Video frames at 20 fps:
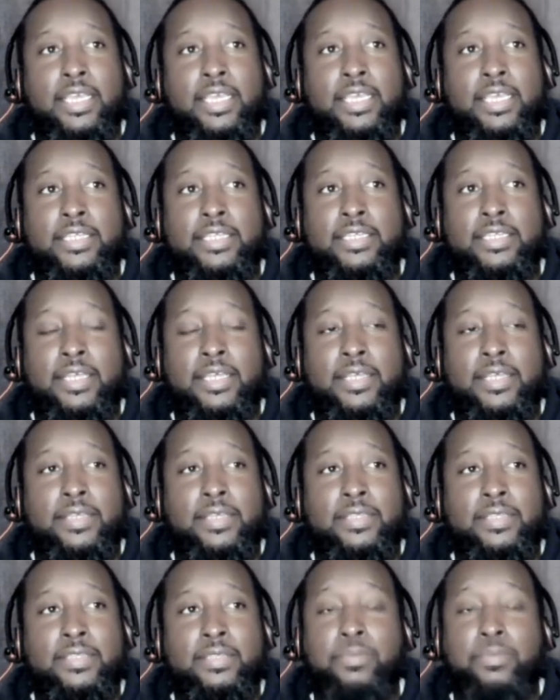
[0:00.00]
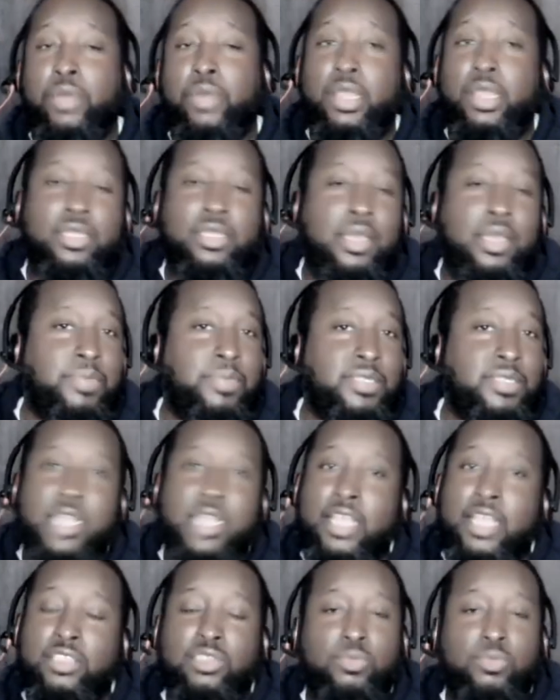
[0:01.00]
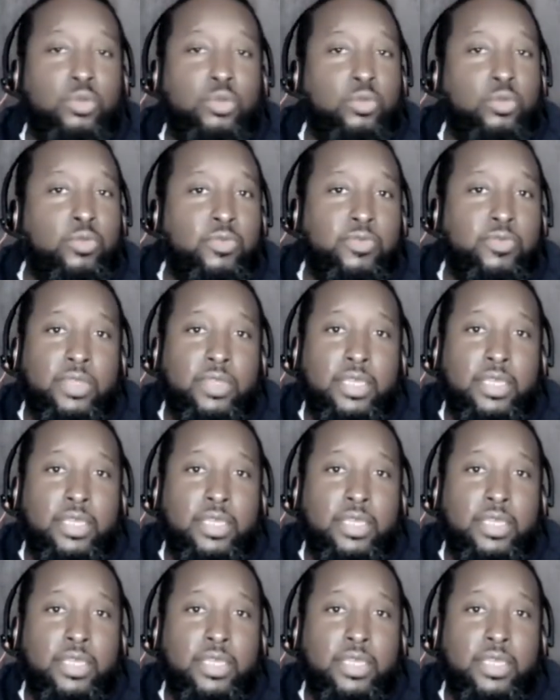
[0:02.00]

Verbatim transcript: And uh, the breakup is not smooth.